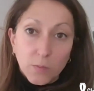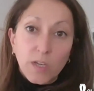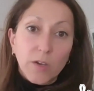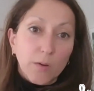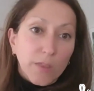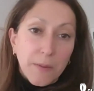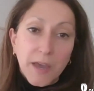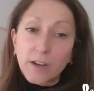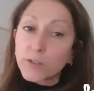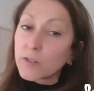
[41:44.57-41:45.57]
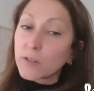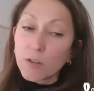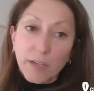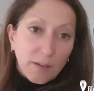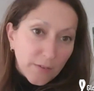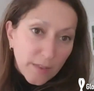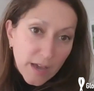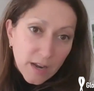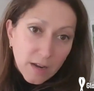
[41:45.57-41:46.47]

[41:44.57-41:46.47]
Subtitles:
And we know that payers are looking for that.